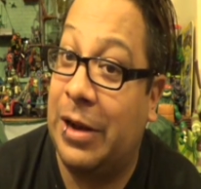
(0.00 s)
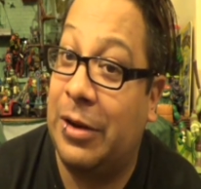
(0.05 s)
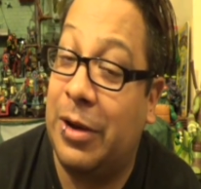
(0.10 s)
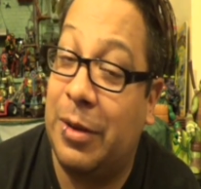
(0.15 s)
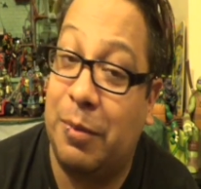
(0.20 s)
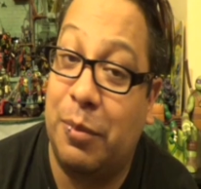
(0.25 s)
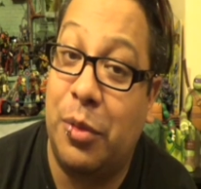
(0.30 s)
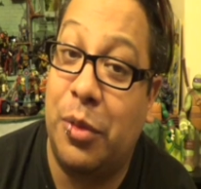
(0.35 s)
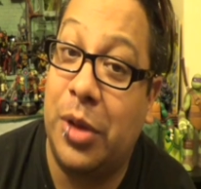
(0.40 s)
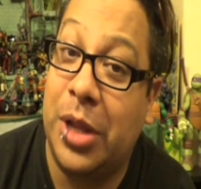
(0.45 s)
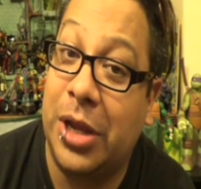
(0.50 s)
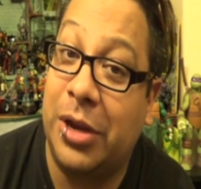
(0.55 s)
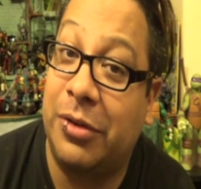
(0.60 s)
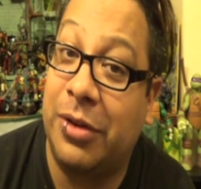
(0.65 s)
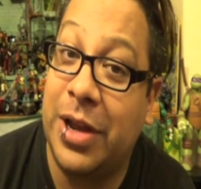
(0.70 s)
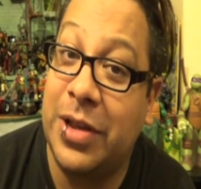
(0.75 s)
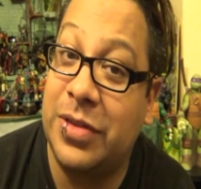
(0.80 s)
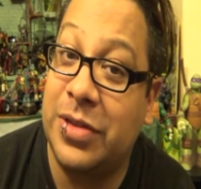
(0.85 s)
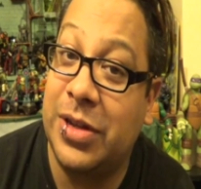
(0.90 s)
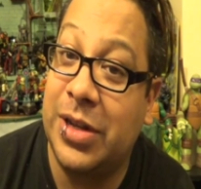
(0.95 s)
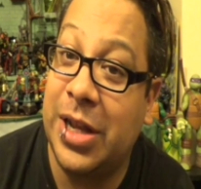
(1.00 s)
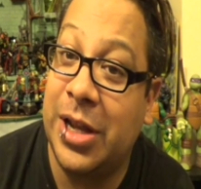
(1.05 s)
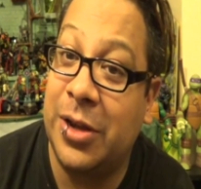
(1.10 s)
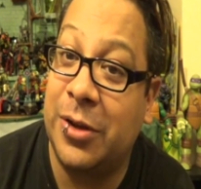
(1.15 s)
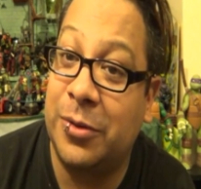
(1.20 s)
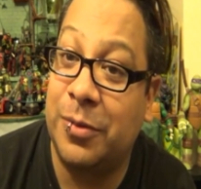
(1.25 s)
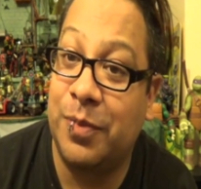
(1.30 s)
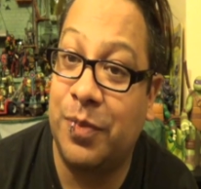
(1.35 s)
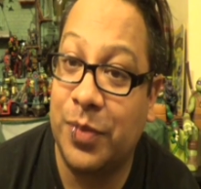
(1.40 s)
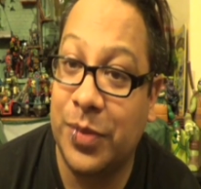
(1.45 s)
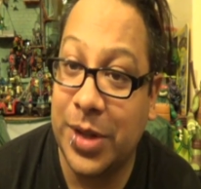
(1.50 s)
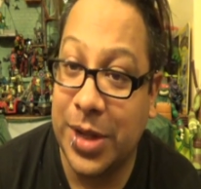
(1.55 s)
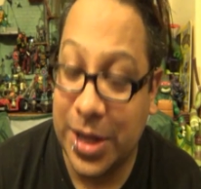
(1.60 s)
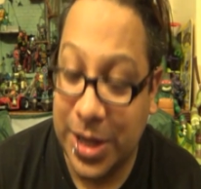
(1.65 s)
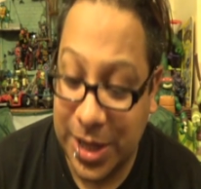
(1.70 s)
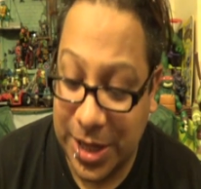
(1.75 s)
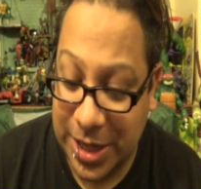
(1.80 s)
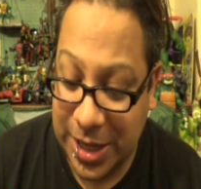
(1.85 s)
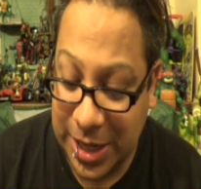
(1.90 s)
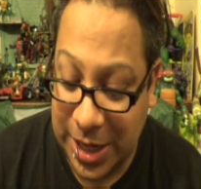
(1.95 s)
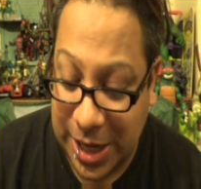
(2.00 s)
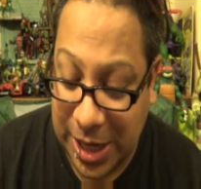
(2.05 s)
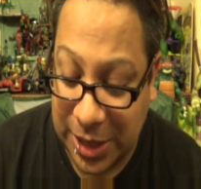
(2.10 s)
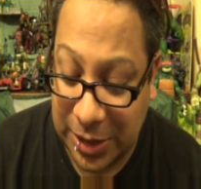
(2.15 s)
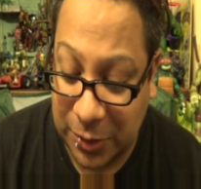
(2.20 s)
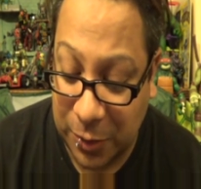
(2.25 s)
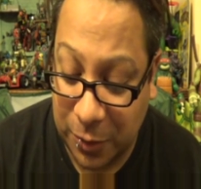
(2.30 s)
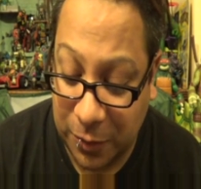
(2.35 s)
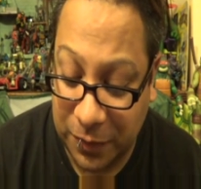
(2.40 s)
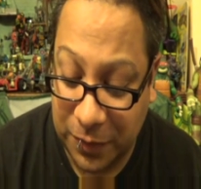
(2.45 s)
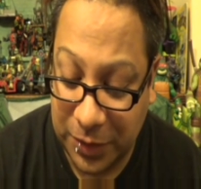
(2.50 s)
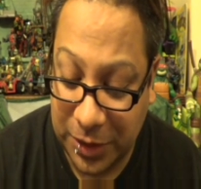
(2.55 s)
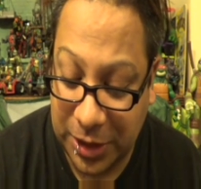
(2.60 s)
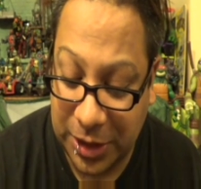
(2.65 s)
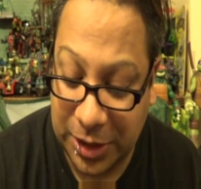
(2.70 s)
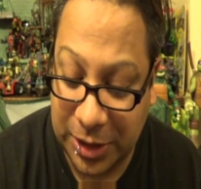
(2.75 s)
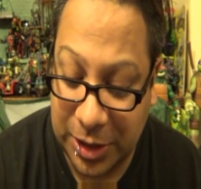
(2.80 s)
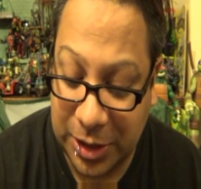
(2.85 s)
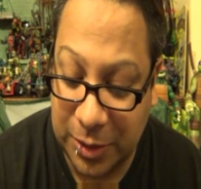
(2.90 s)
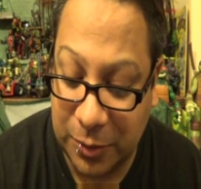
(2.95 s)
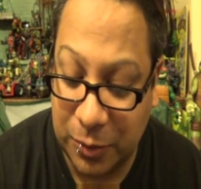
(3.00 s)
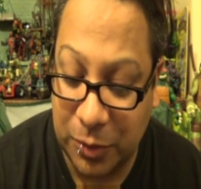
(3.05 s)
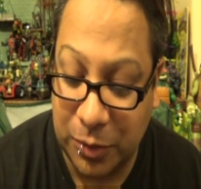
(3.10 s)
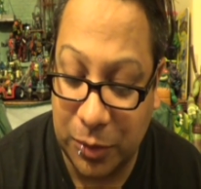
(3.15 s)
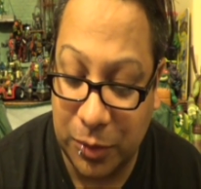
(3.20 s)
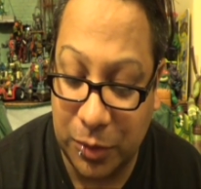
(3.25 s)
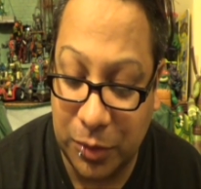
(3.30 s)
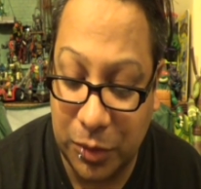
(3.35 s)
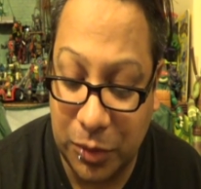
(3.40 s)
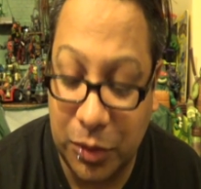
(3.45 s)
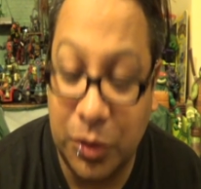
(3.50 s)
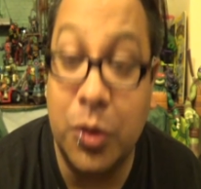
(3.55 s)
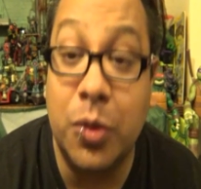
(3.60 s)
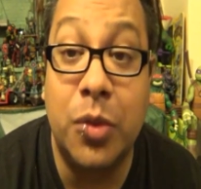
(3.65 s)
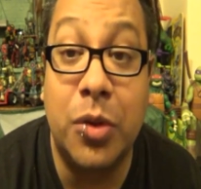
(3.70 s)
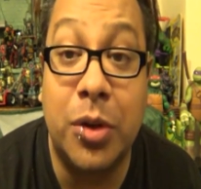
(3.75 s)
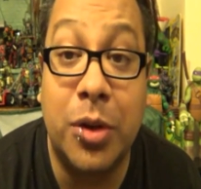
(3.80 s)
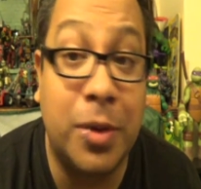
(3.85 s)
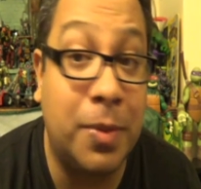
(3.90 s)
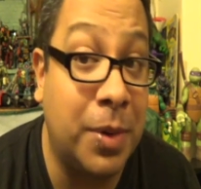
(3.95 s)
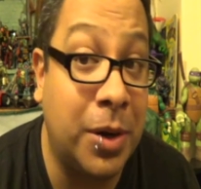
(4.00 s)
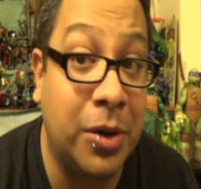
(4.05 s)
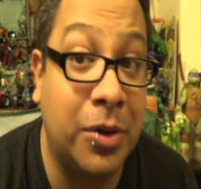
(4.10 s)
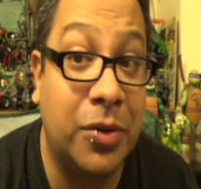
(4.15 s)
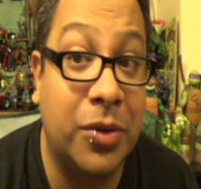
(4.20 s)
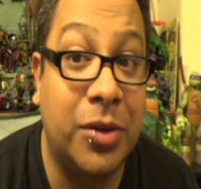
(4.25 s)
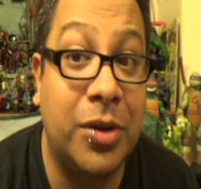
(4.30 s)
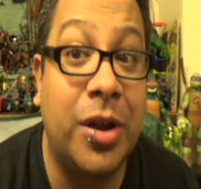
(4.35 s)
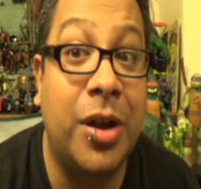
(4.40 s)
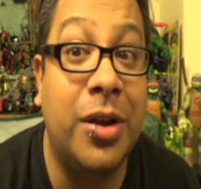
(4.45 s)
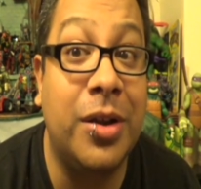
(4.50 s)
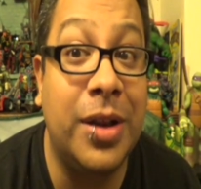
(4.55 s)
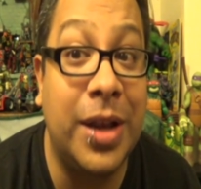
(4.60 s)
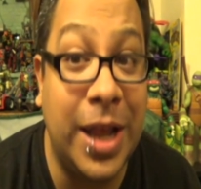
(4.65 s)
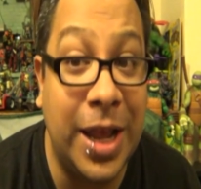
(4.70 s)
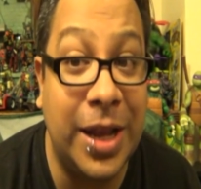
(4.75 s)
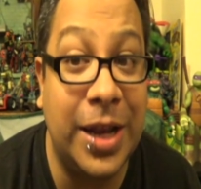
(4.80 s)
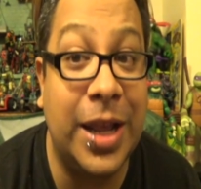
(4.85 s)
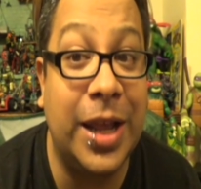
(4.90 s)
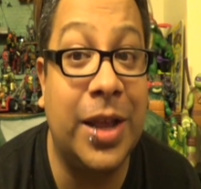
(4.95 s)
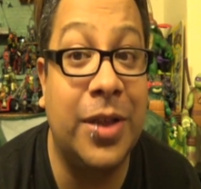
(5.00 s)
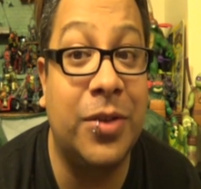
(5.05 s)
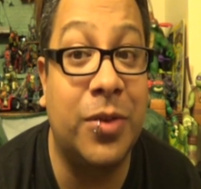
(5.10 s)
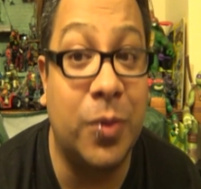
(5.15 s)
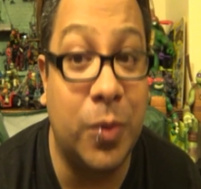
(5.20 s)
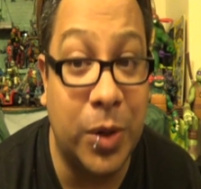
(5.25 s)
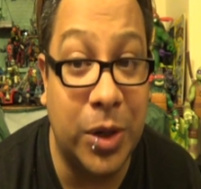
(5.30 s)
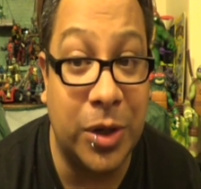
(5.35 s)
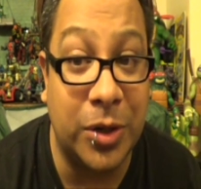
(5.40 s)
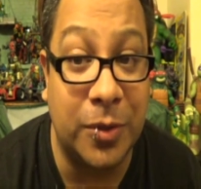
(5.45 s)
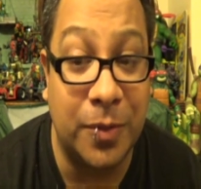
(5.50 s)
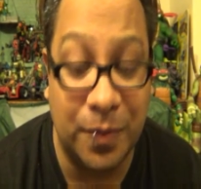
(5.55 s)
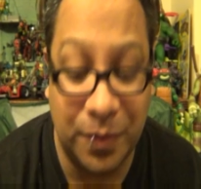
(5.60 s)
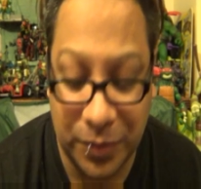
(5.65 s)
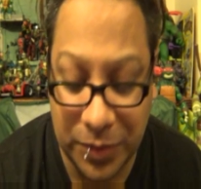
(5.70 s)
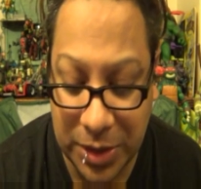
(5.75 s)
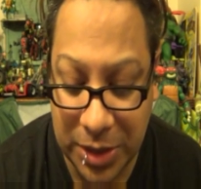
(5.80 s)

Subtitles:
I'm bootleg crazy now, and hopefully we'll do some comparison on that as well.